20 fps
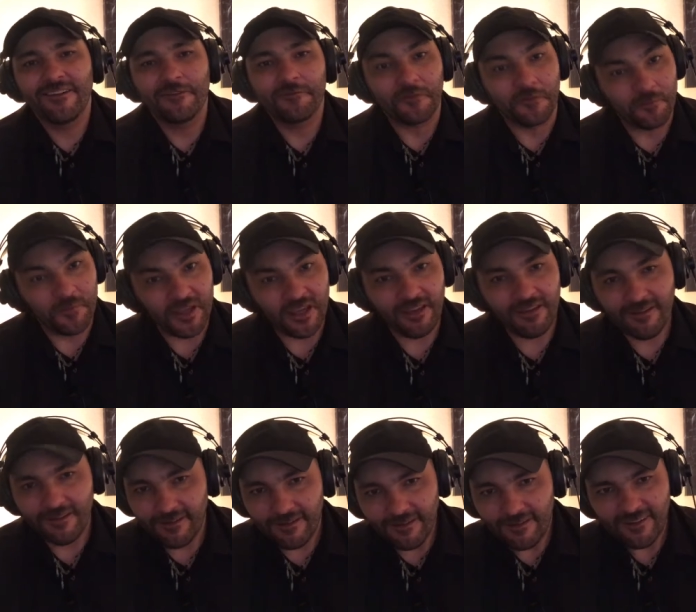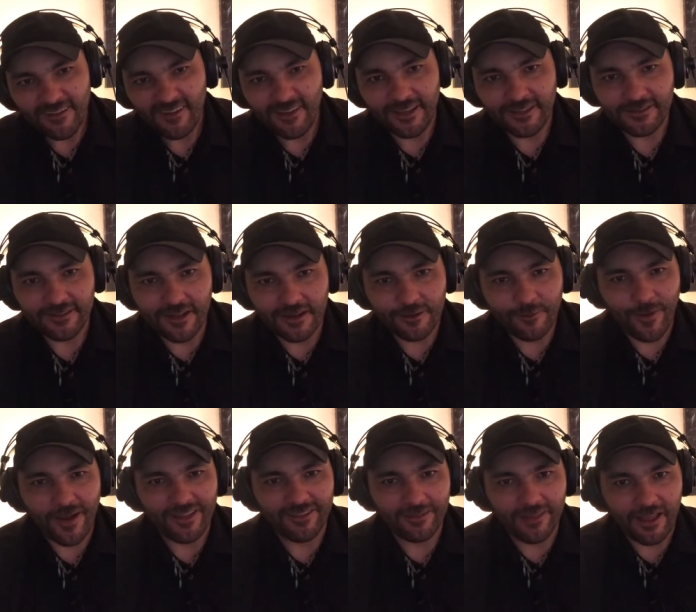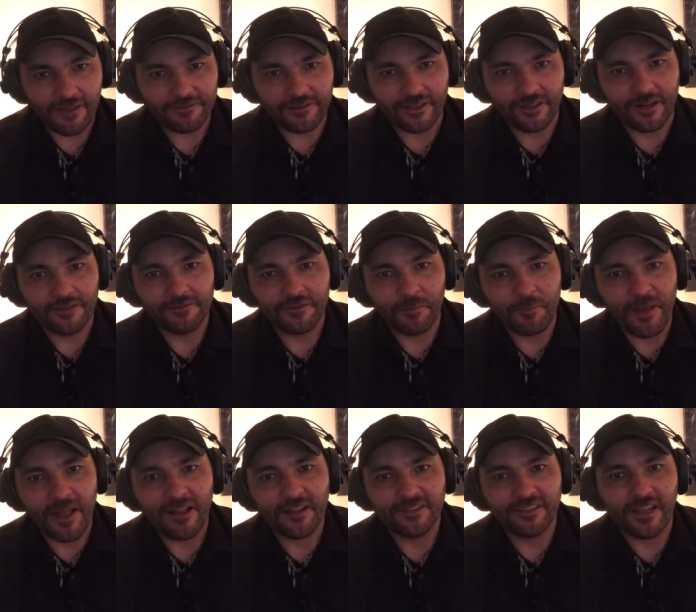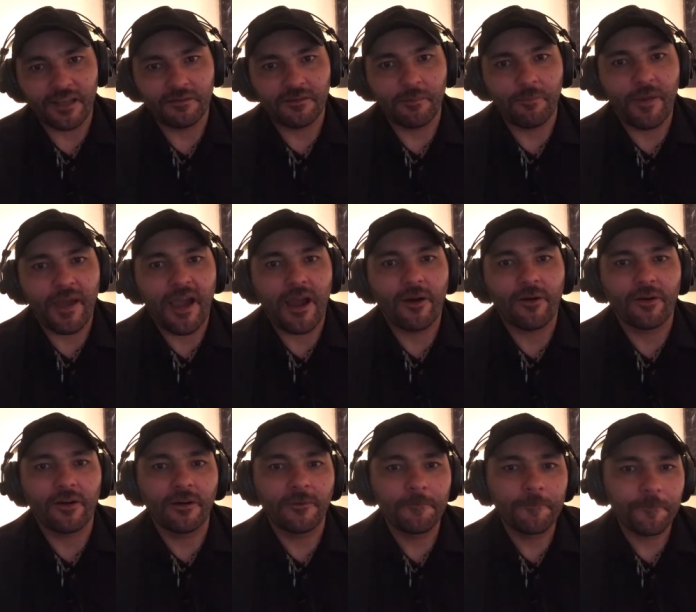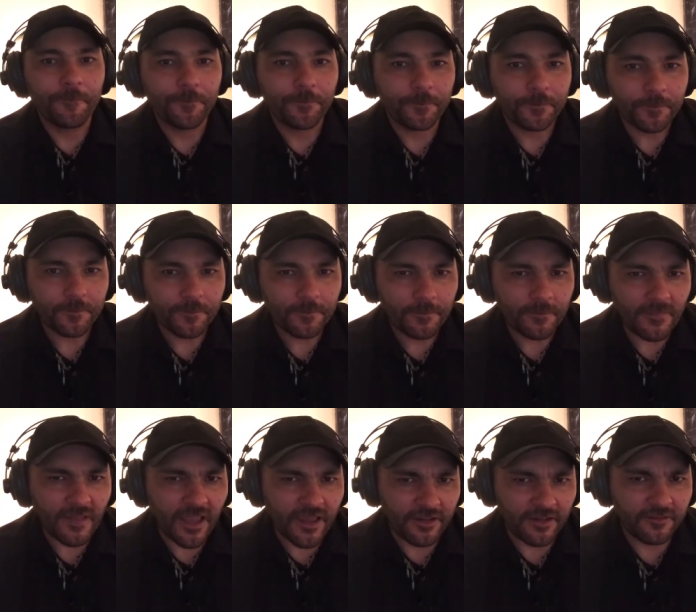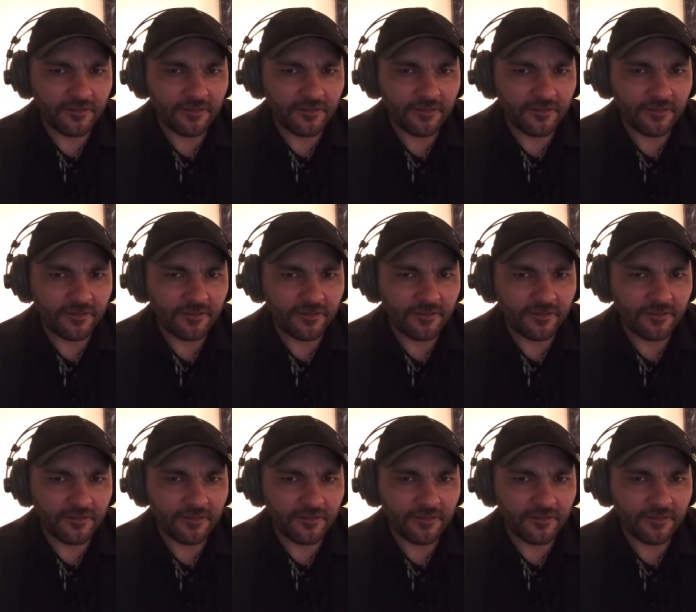For me, he's not quite left enough to balance out the power and